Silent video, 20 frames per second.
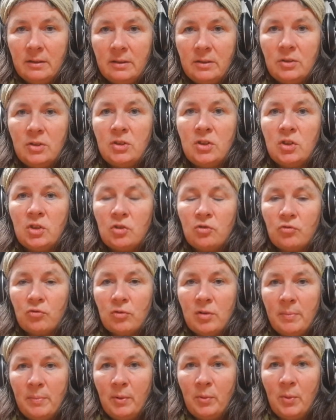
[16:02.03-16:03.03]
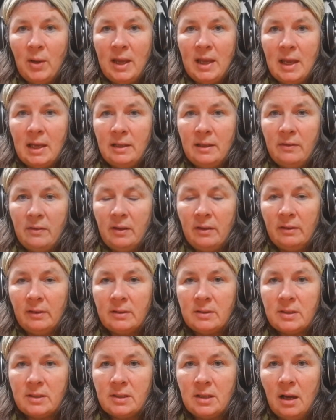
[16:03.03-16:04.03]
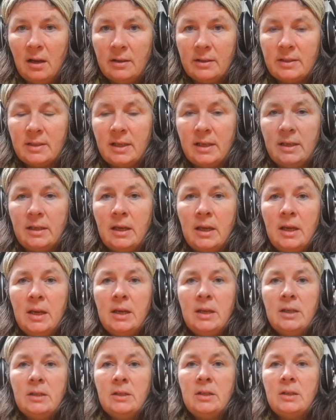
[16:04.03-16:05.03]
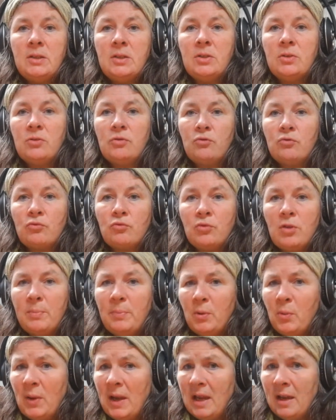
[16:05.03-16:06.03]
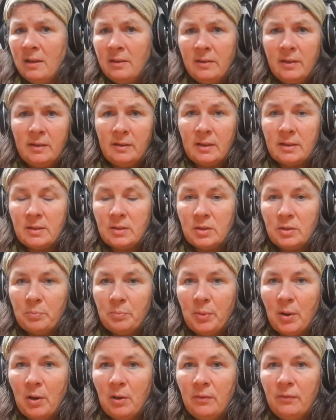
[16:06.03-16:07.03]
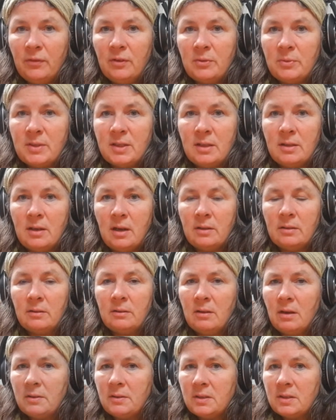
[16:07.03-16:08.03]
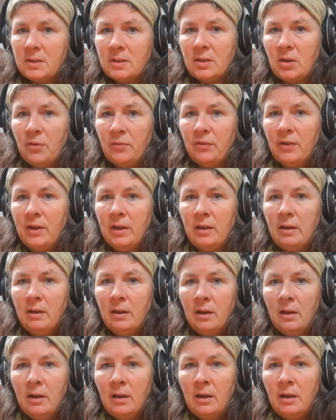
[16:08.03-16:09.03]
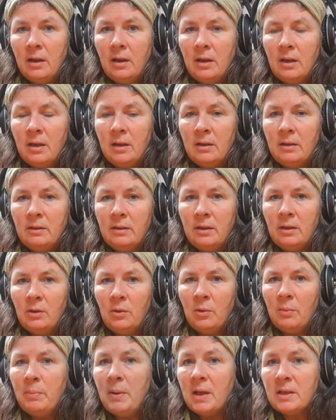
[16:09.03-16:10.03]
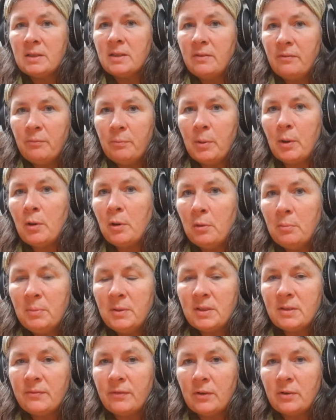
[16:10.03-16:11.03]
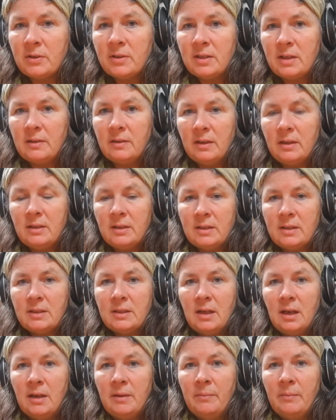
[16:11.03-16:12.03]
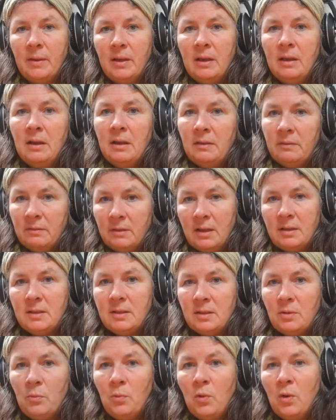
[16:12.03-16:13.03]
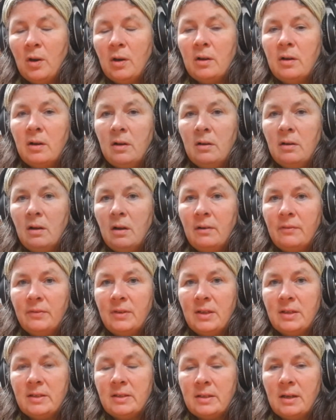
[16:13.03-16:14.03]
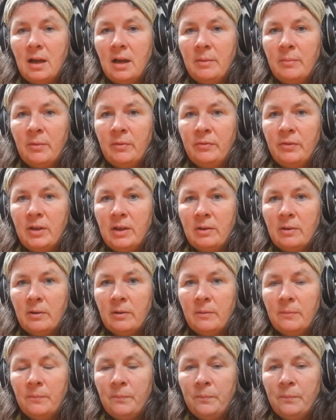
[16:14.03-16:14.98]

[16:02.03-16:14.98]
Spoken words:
to strip away anything that's toxic, to strip away anything that's superfluous and not serving a positive purpose for us at this time. That's the work of this time of year.